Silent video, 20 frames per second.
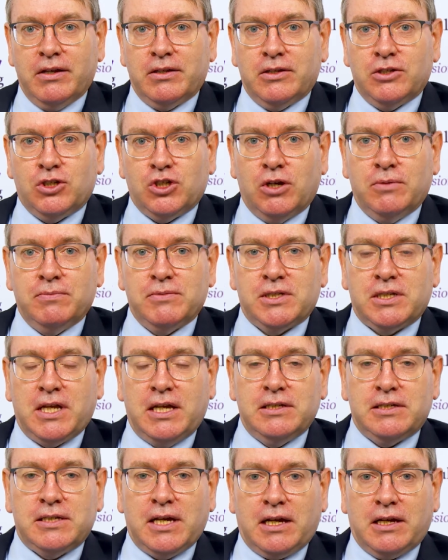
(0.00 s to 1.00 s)
the German
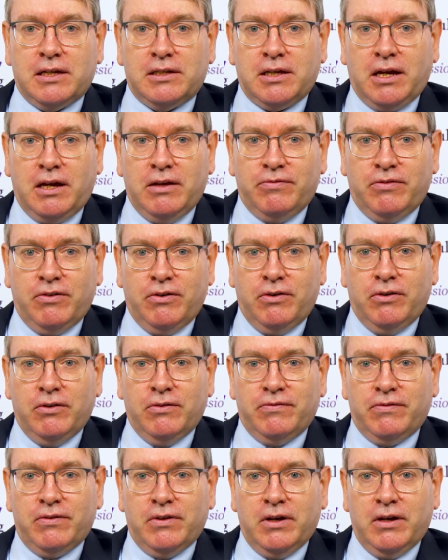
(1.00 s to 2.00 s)
State Secretary for,
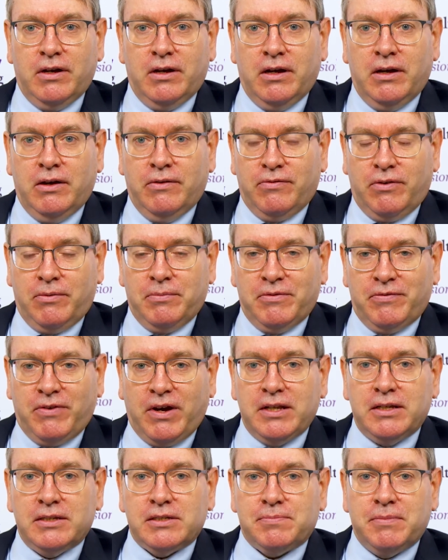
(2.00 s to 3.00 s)
uh, from the
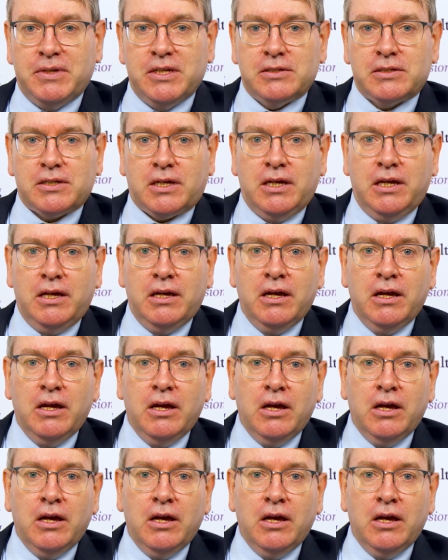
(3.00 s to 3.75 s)
Finance Ministry